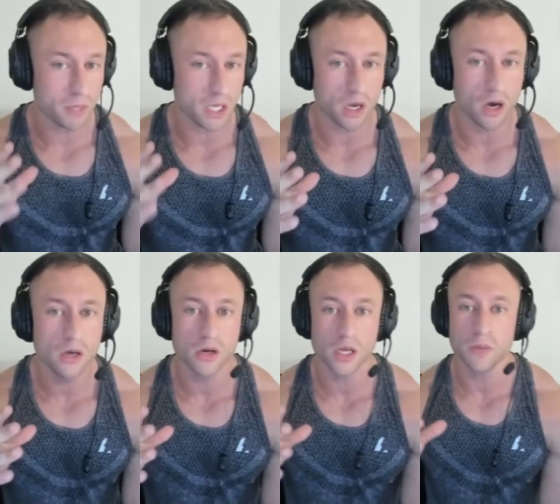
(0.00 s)
of being
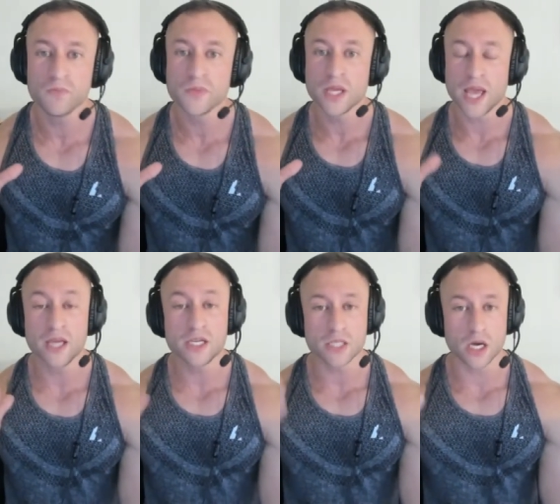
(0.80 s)
hungry
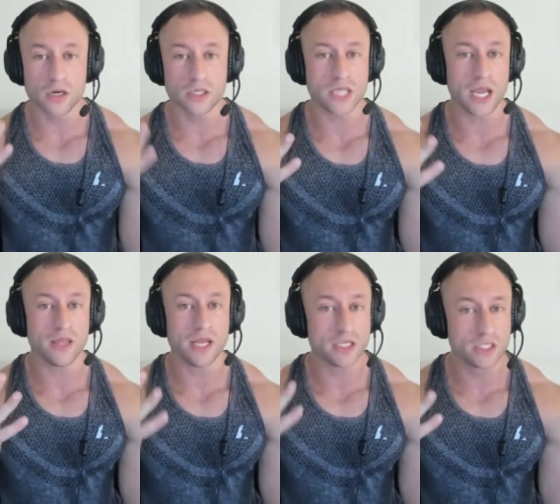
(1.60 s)
and just
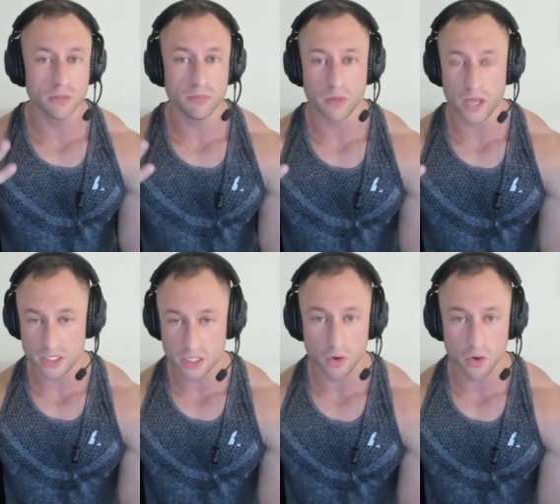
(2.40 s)
understand that it's your
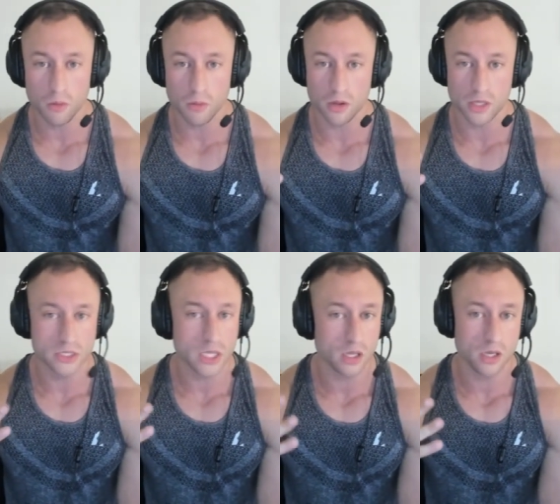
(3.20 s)
it's a hormone
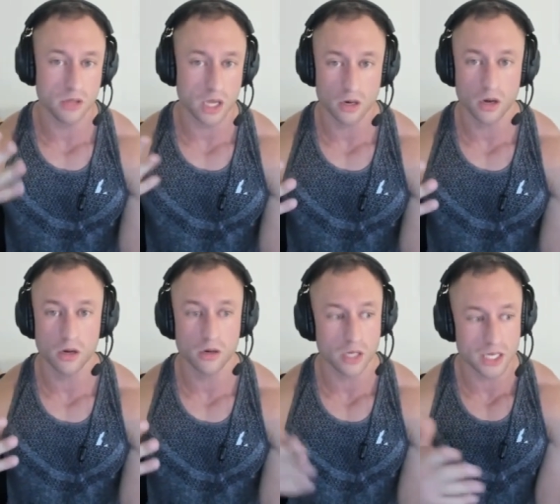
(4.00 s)
that's telling you that you're
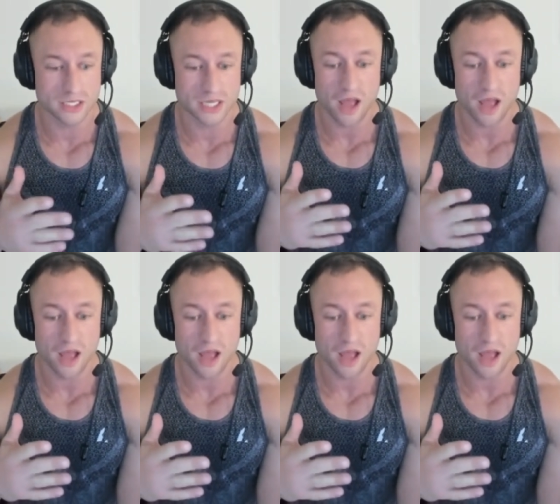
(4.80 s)
hungry. It's